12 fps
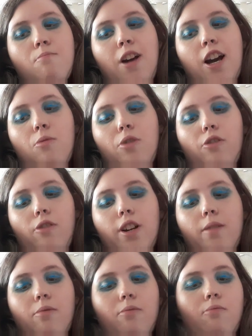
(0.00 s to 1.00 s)
Power
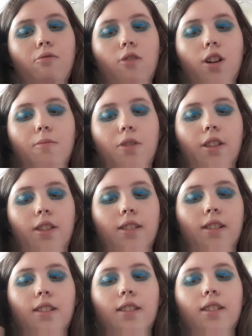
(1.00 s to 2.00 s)
Grip Primer, in the
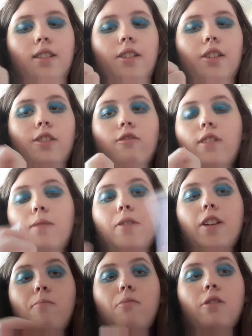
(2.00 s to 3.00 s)
sense it's another gripping